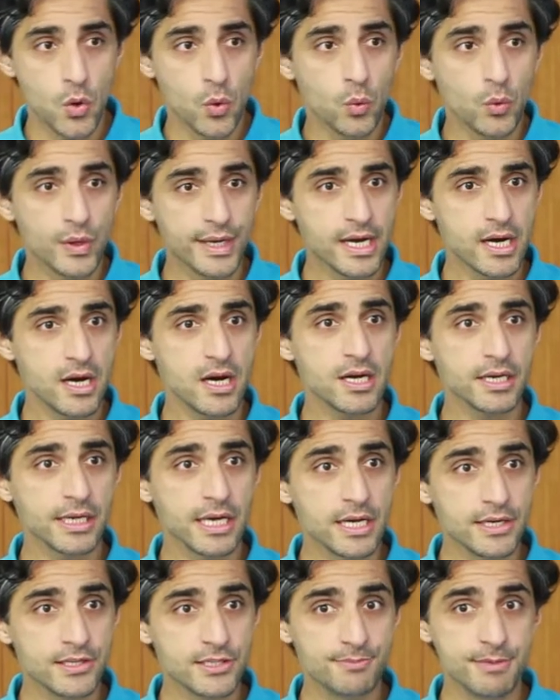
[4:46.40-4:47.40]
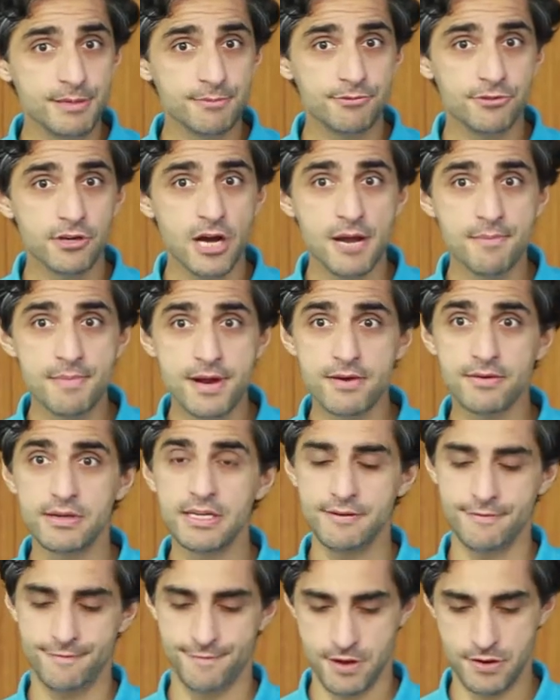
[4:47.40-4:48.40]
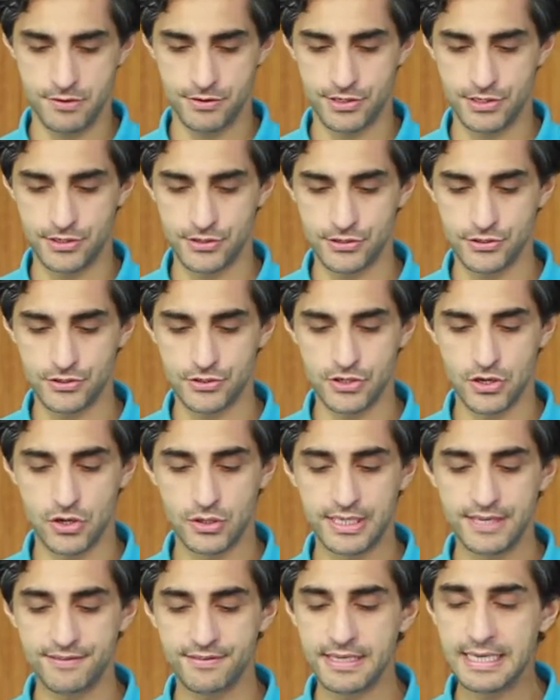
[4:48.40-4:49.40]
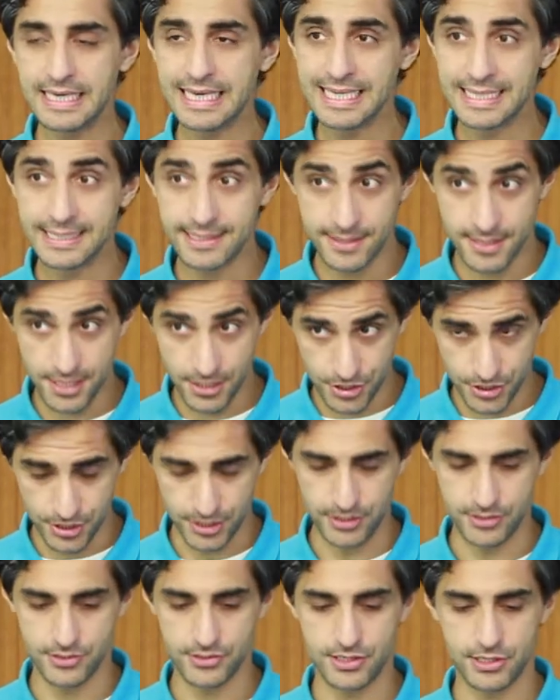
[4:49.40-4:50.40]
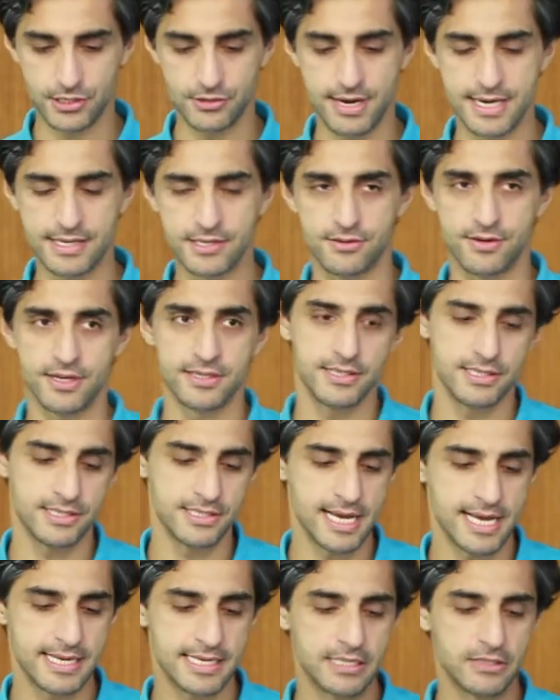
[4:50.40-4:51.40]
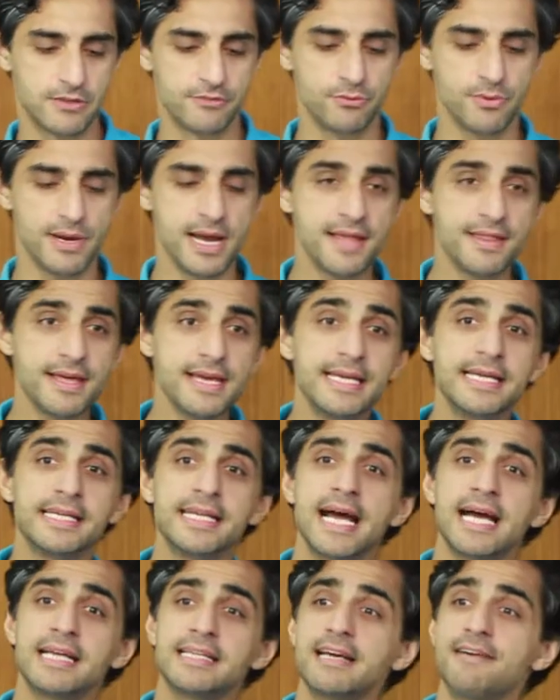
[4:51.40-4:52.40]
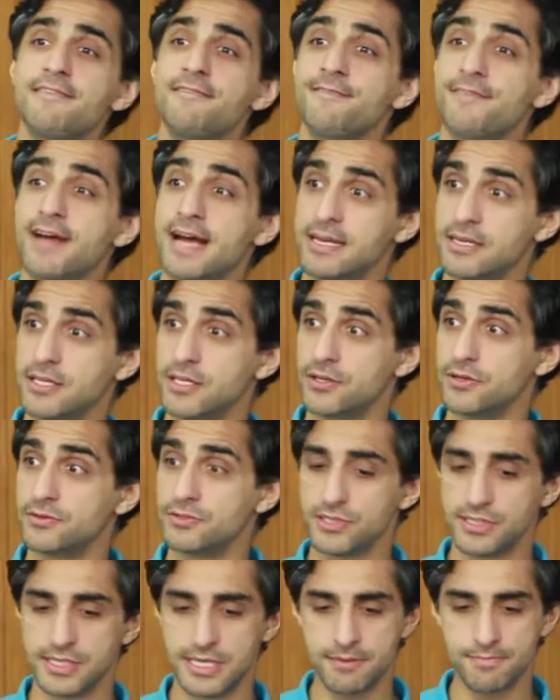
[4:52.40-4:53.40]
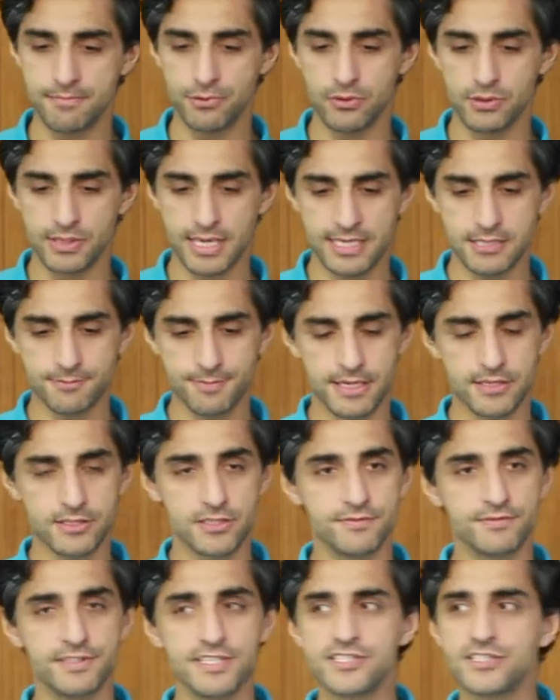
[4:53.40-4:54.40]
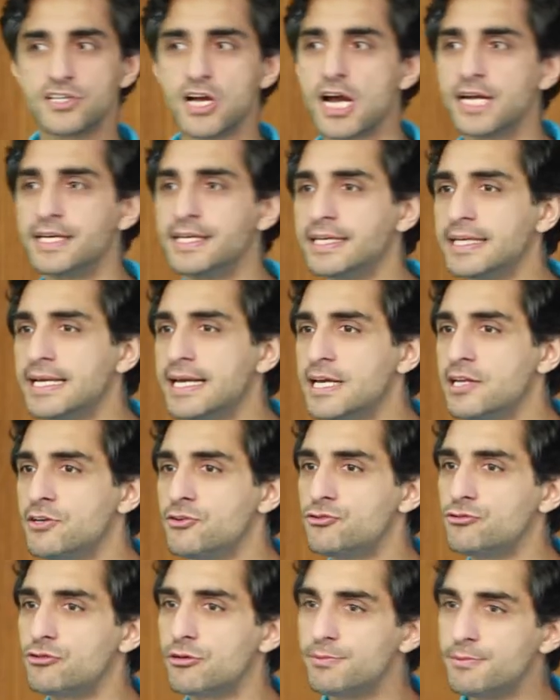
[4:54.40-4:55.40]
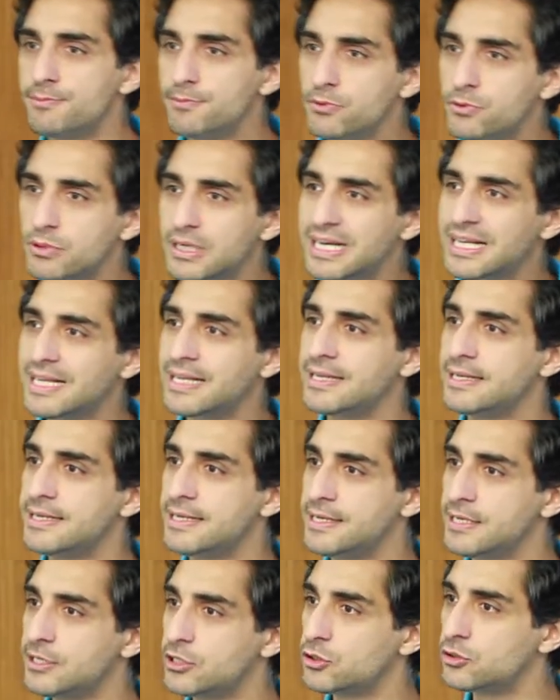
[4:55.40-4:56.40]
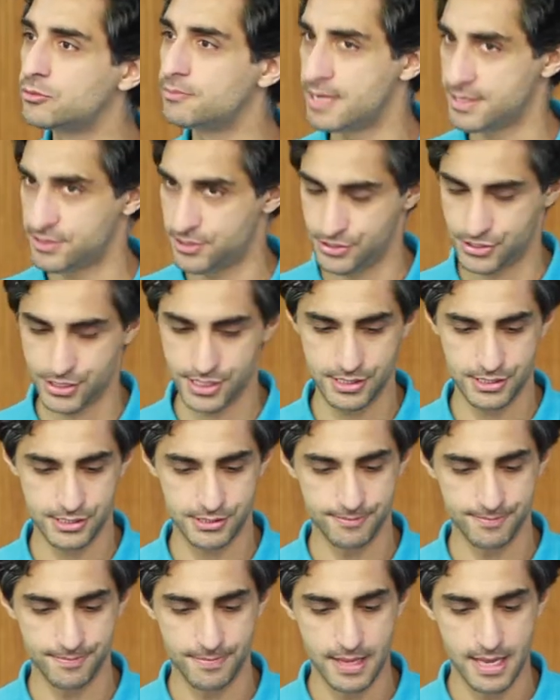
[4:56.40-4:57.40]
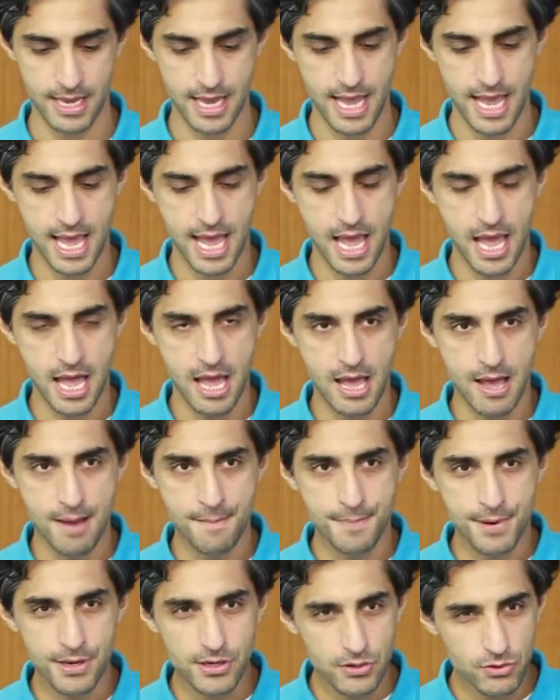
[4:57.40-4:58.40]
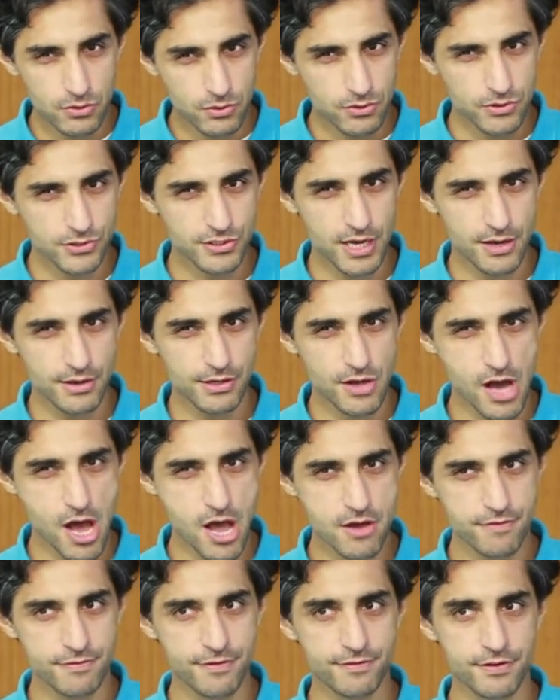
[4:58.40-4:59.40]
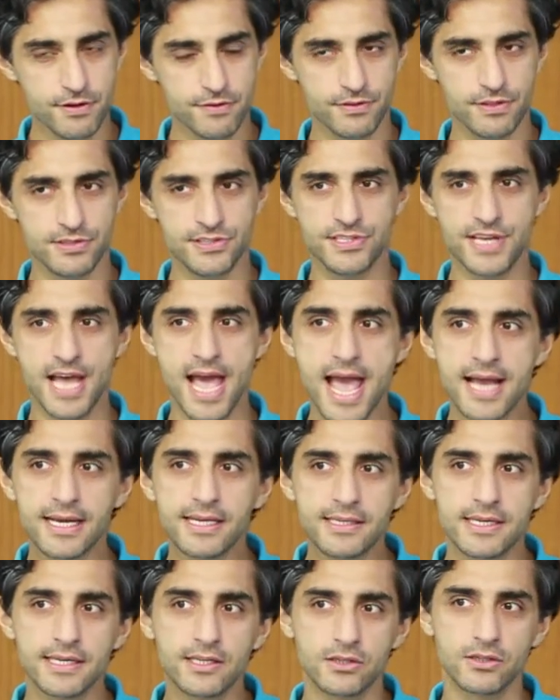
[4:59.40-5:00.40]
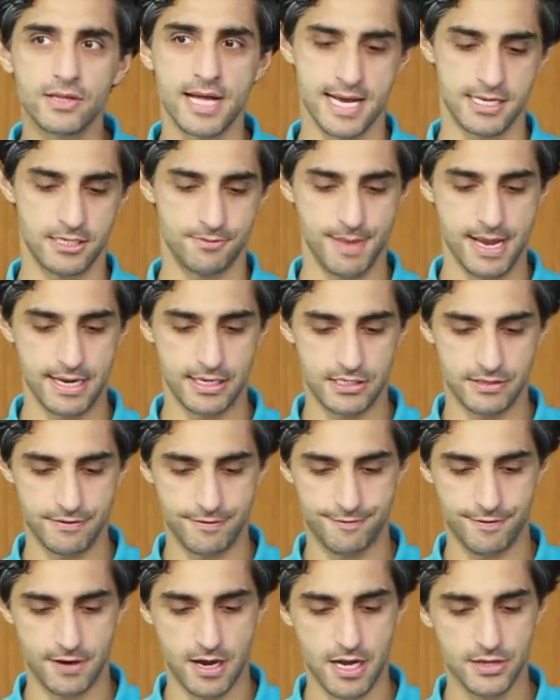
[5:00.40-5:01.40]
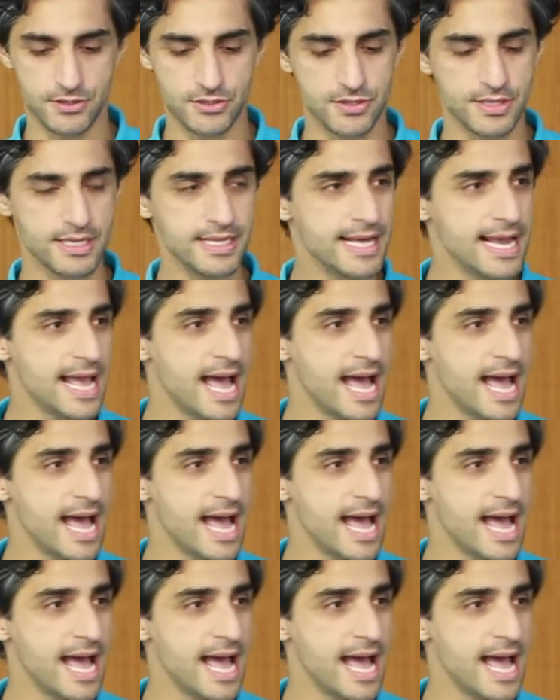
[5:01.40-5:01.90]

We are going to be primarily focused on giving clinicians a greater understanding of where they can add value to the important aspect of designing interoperable clinical messages but also an overview of the technical aspects of FHIR so that they